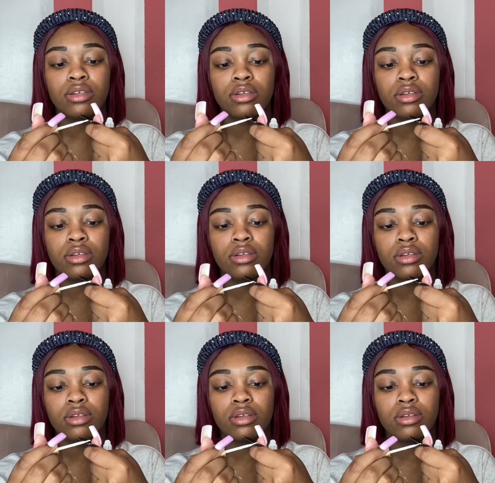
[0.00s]

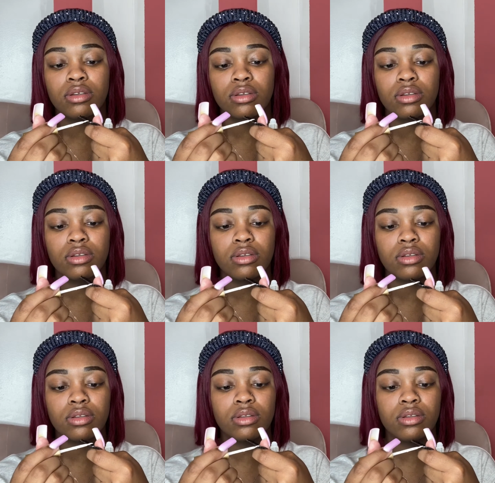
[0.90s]

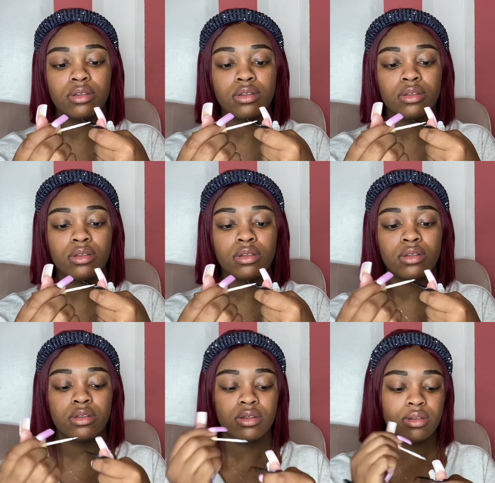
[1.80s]

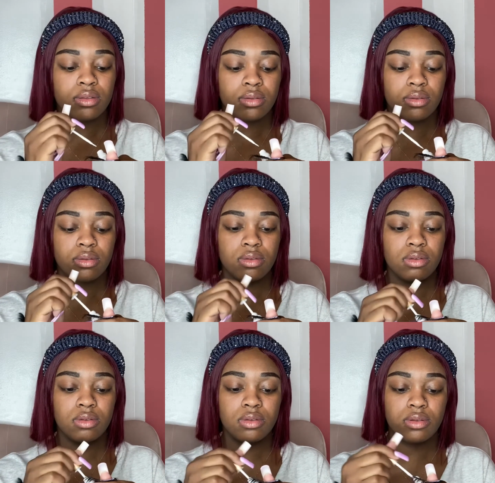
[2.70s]

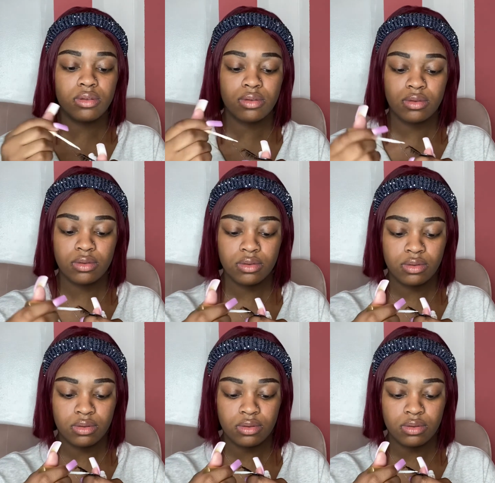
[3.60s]

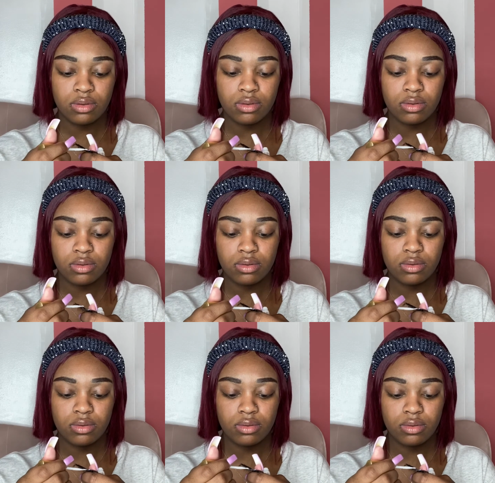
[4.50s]

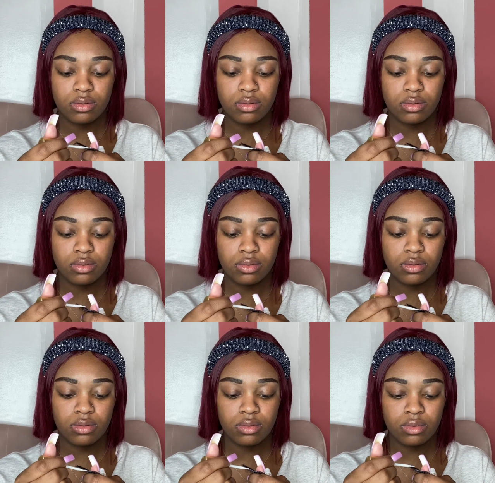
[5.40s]

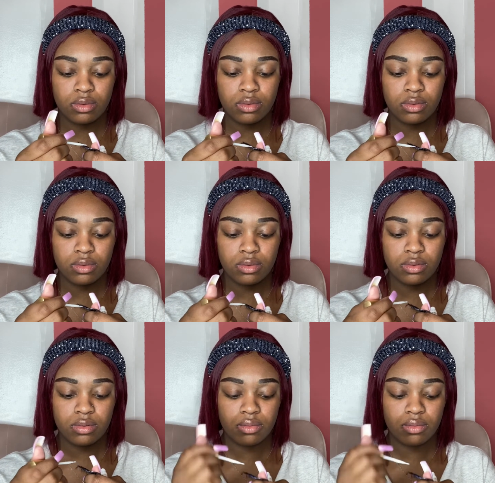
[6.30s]
Nobody speaks.